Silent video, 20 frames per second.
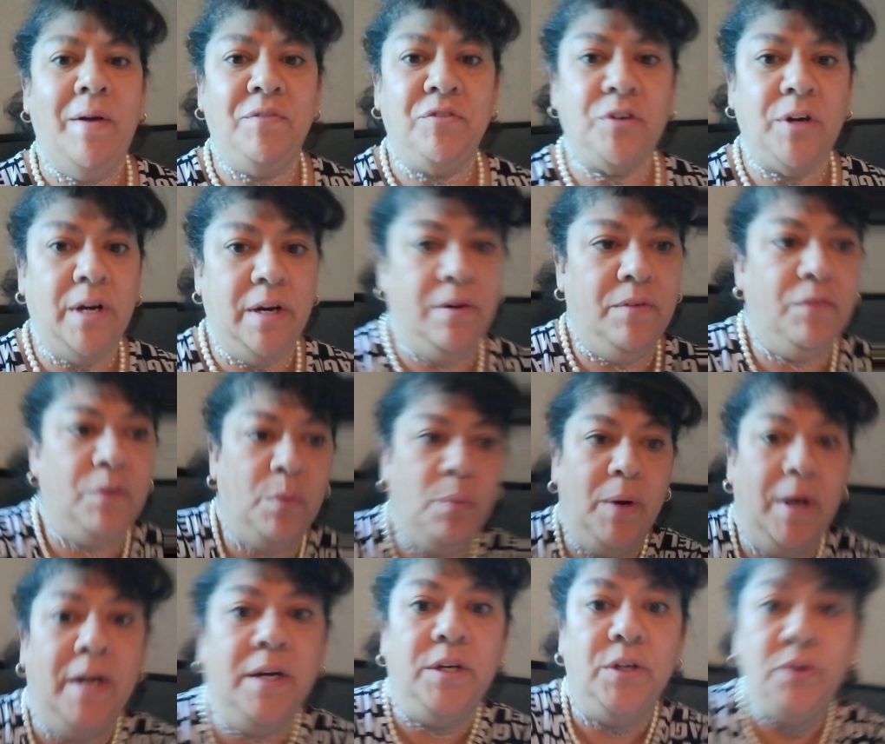wife training for
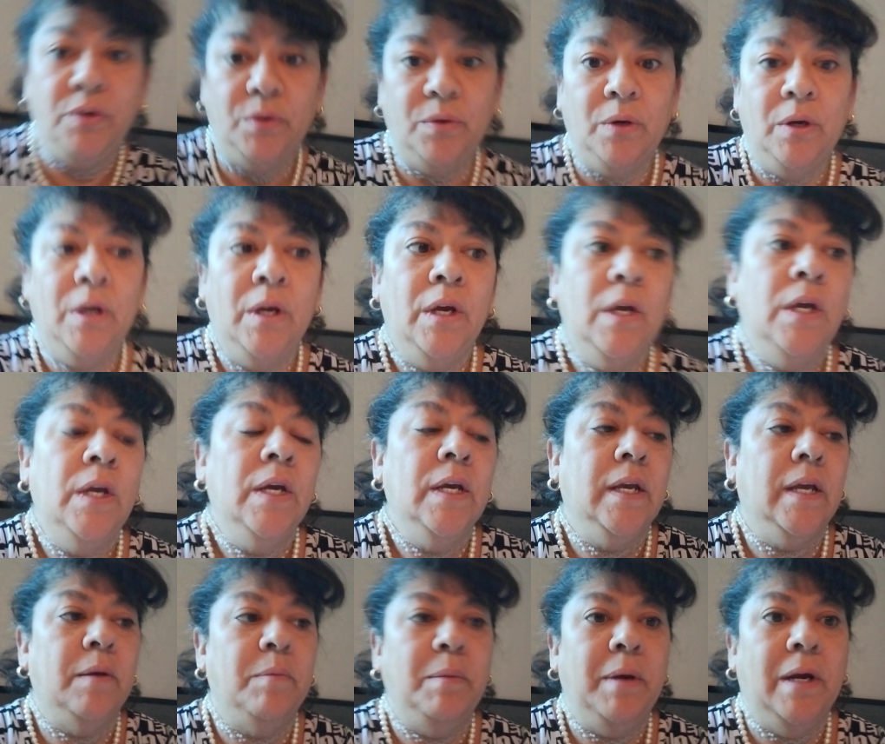when I do
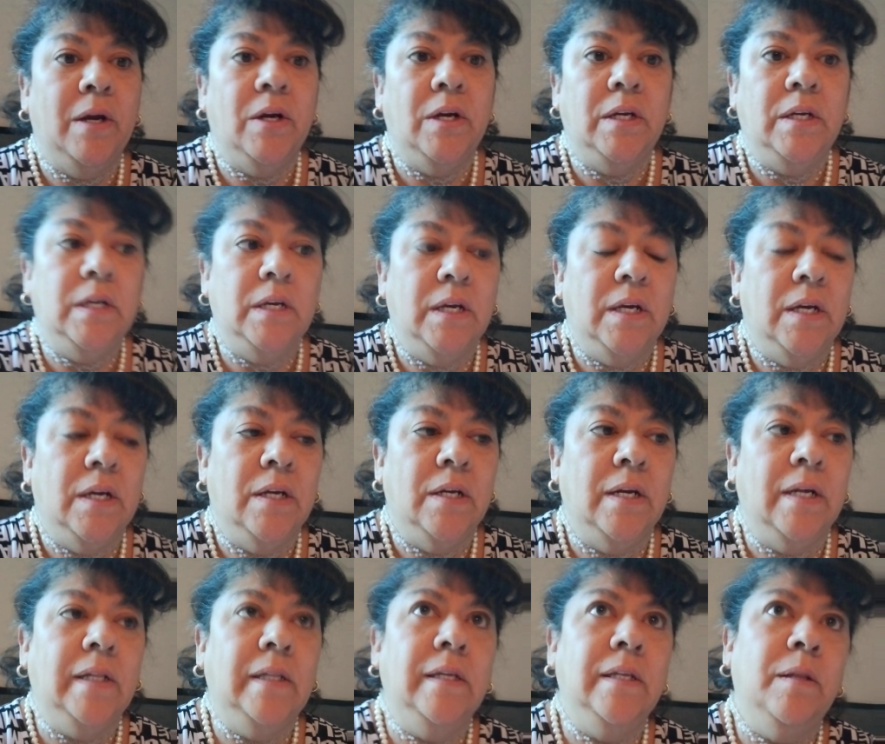get married, and
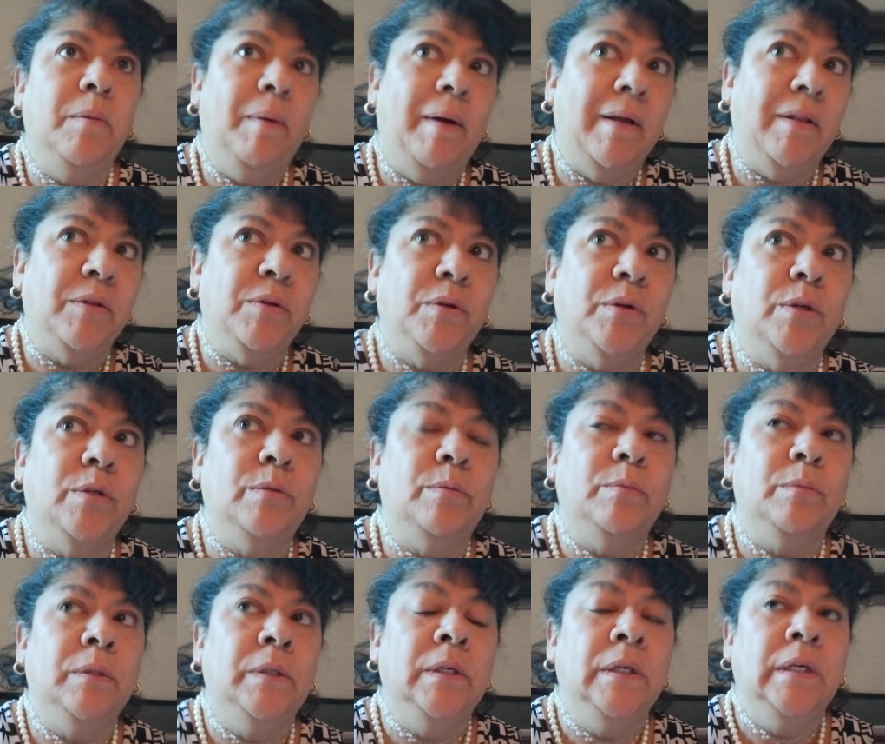I cleaned the
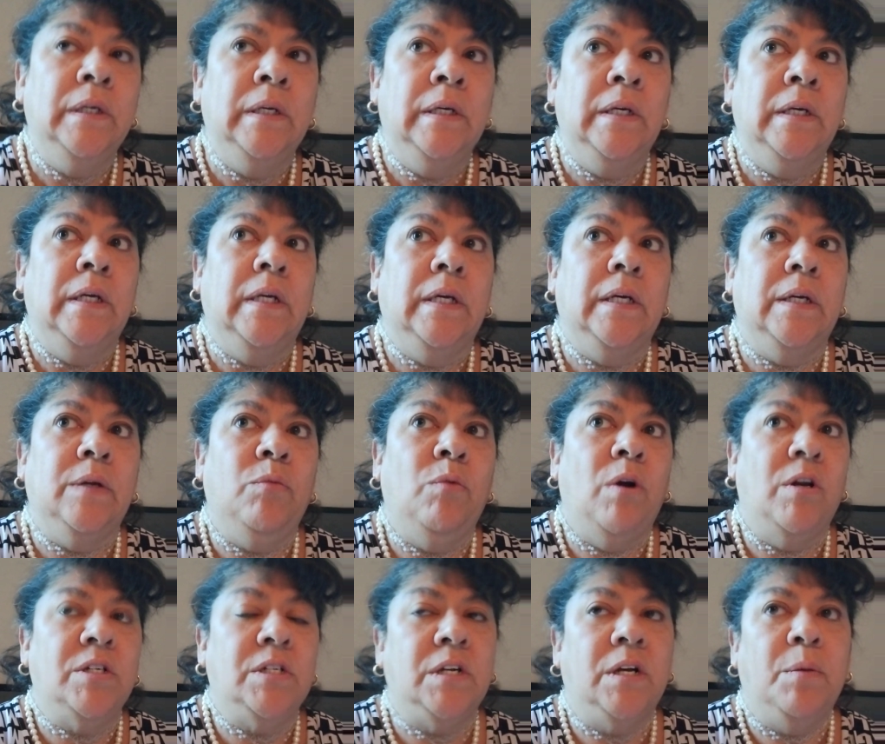bathroom and
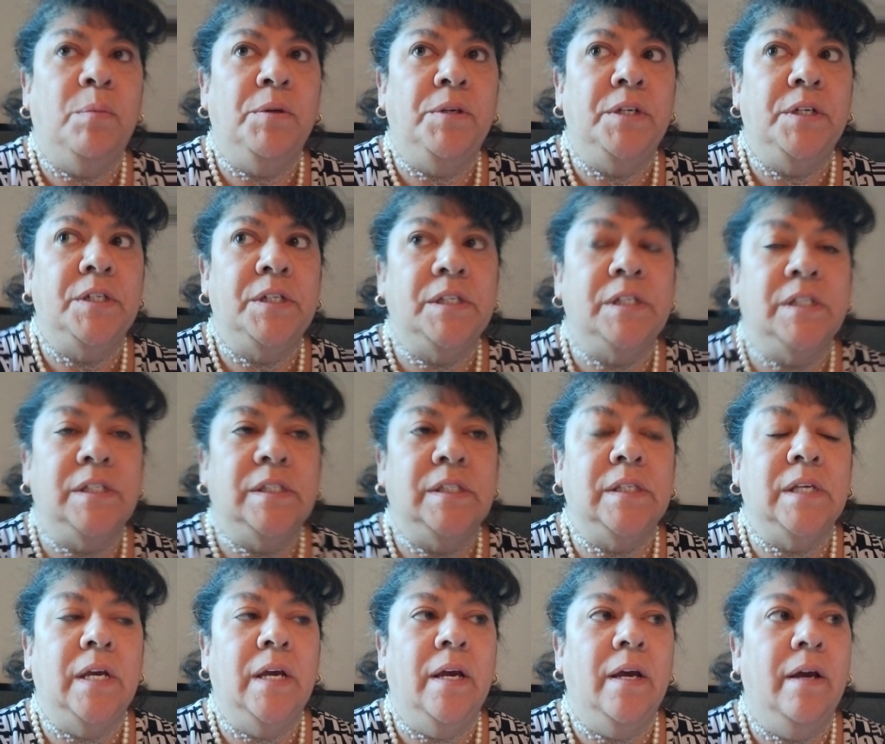washed a couple dishes
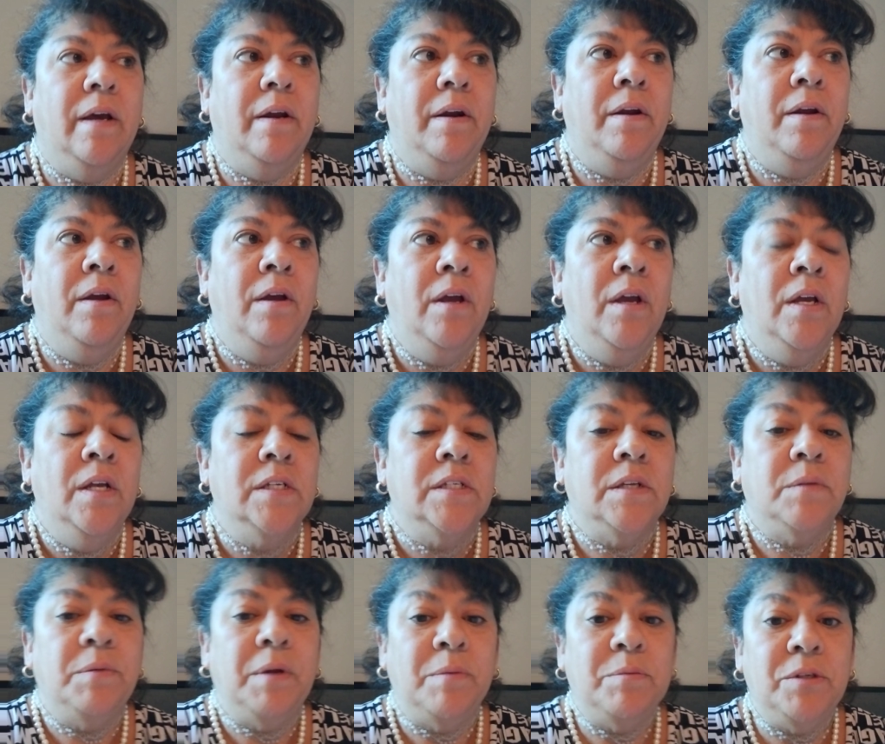and
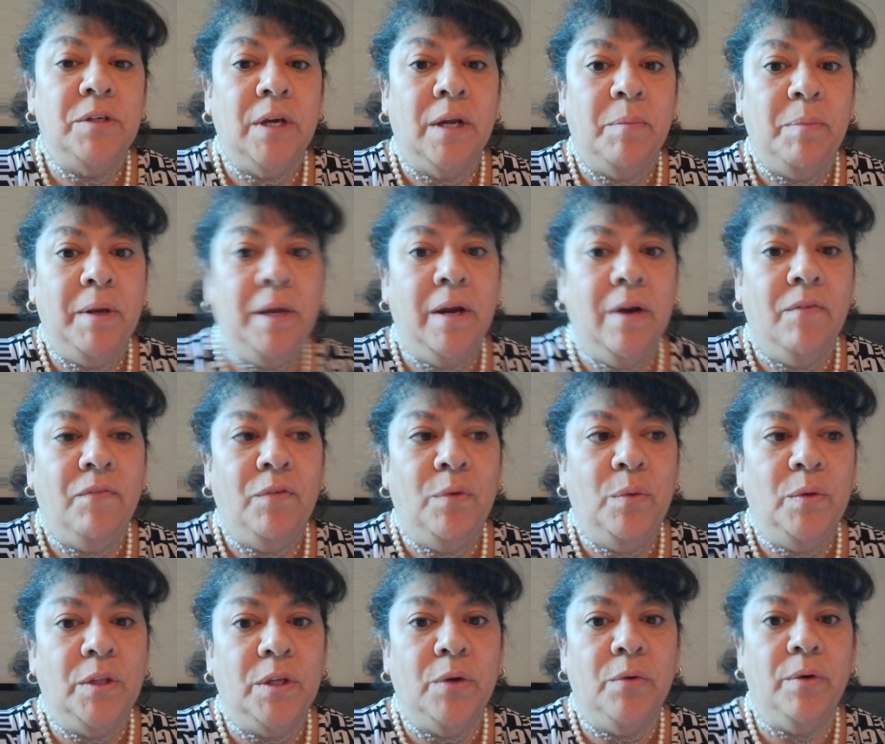Sometimes you got to be careful
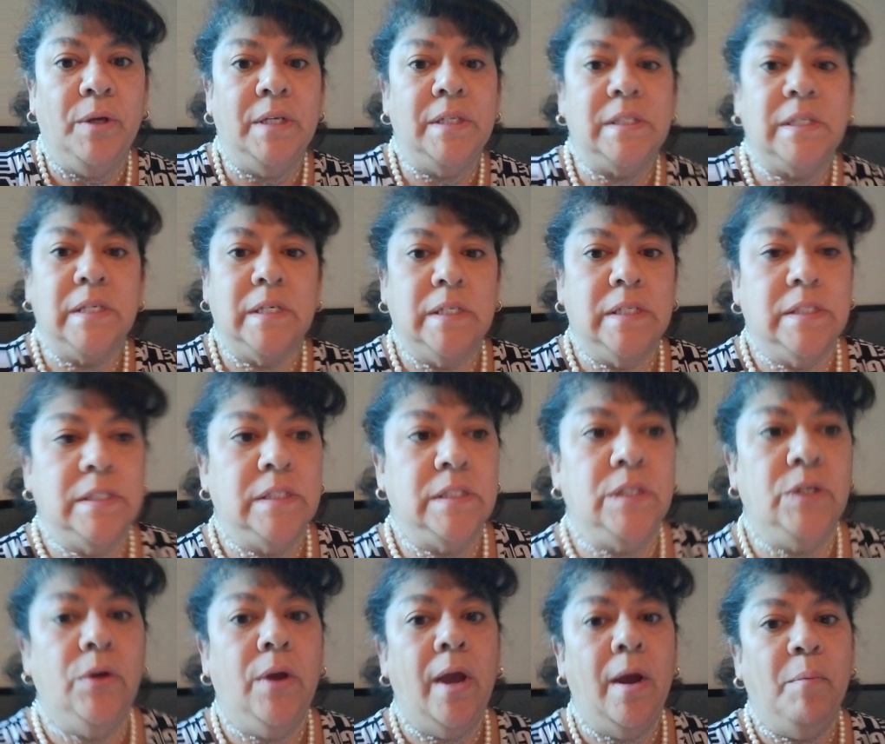with the grease because
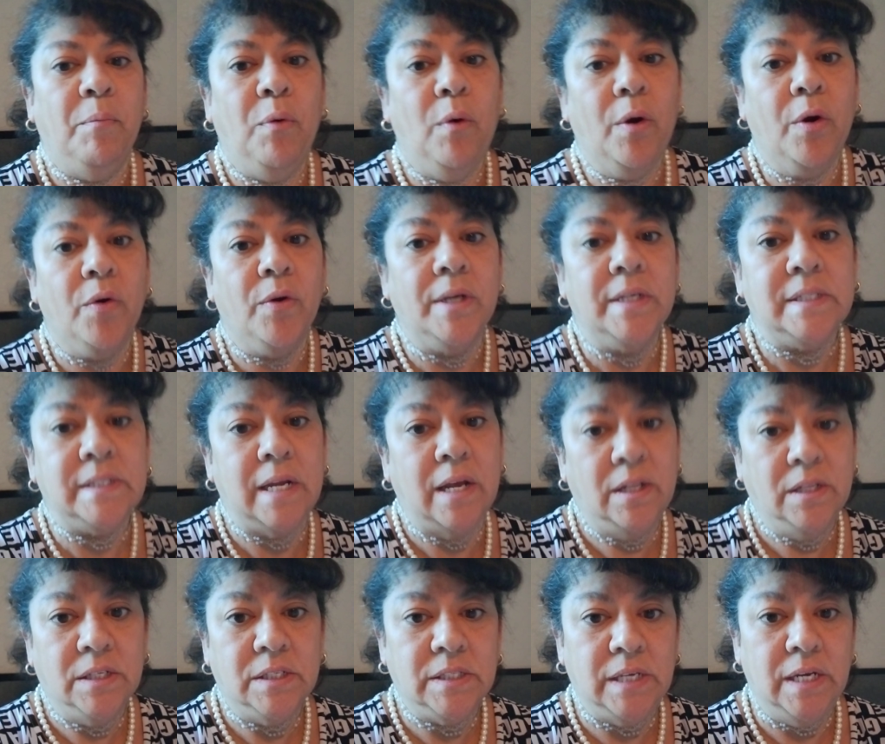you can't pour grease
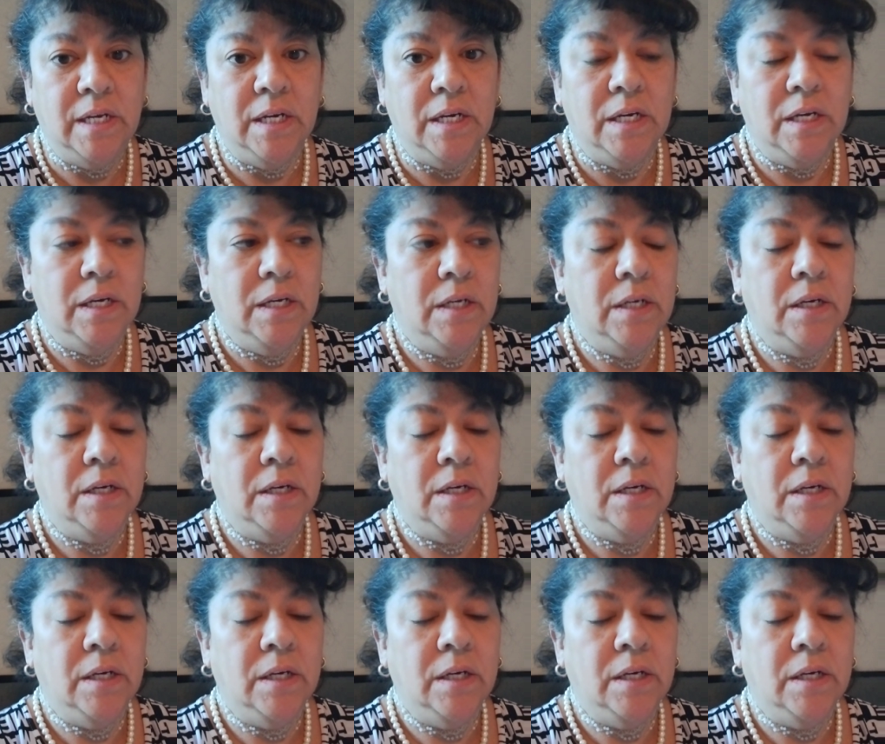down the sink